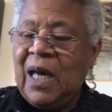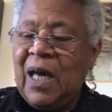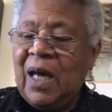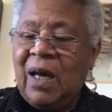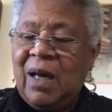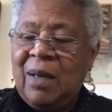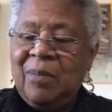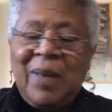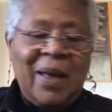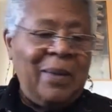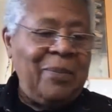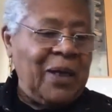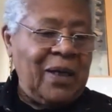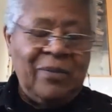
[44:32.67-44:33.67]
Uh,
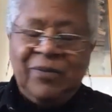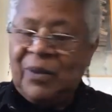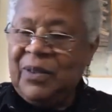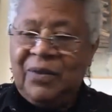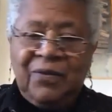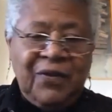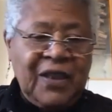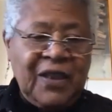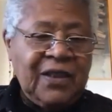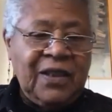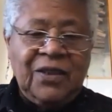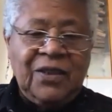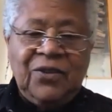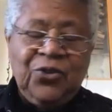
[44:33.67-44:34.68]
I'm a
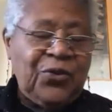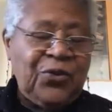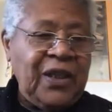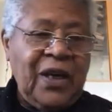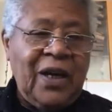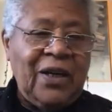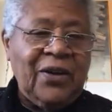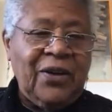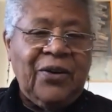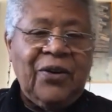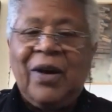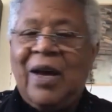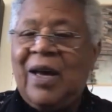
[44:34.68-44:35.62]
convicted tree hugger.